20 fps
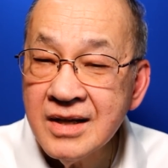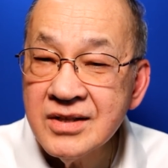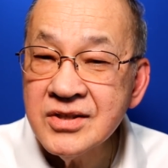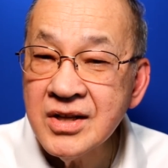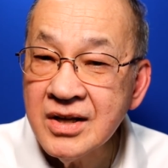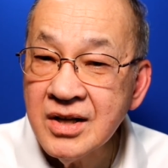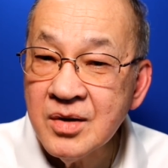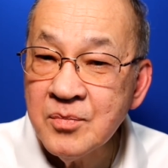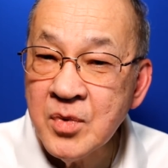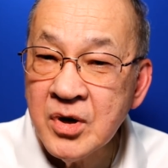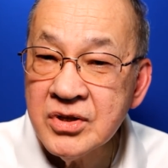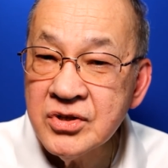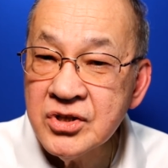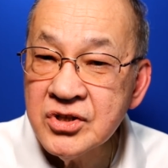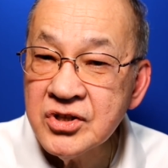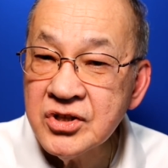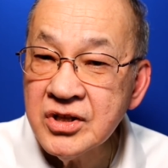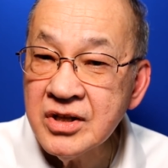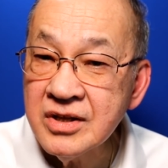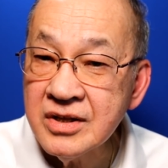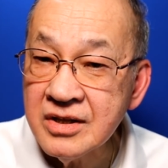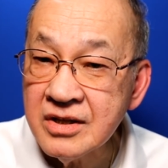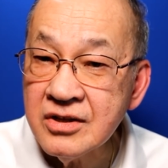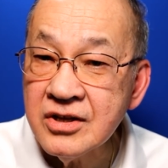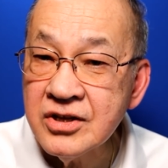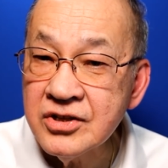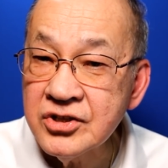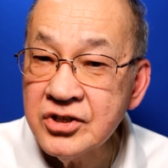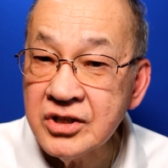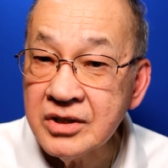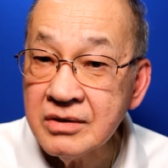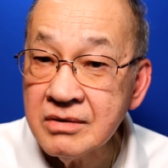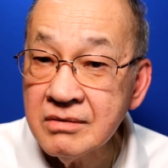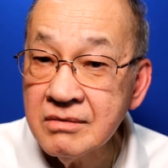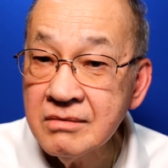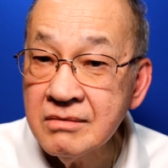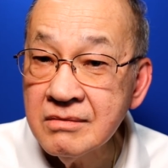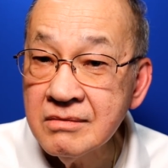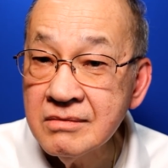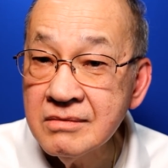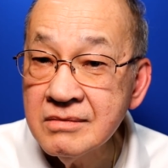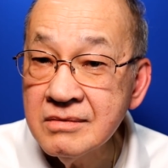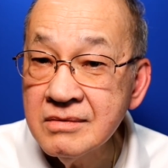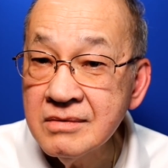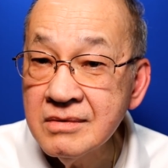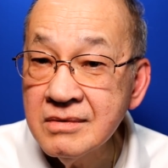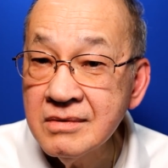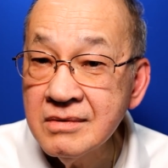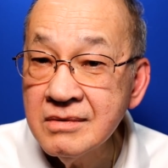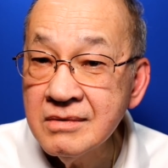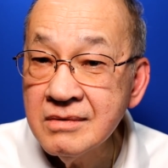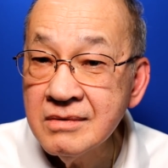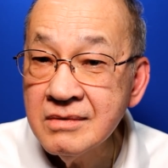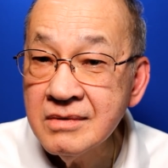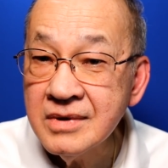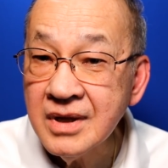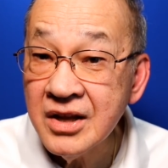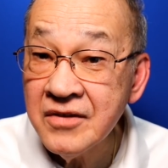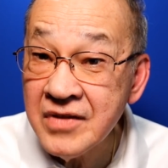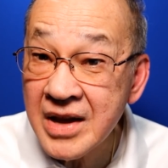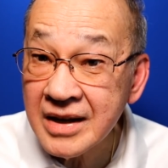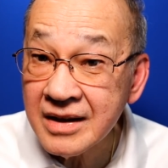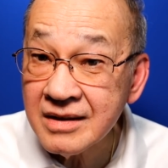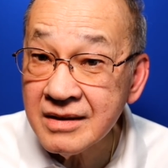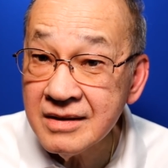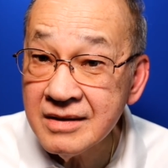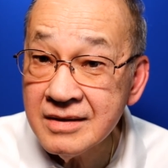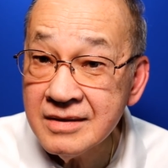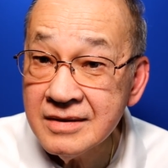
as an emergency and urgent event?